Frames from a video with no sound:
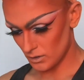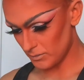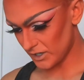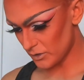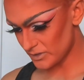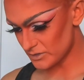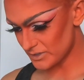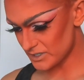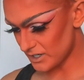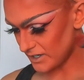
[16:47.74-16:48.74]
Might go into a
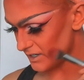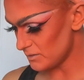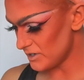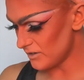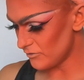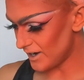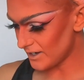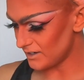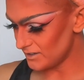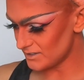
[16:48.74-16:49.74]
tiny bit of
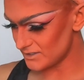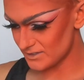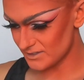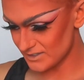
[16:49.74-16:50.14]
Reckless.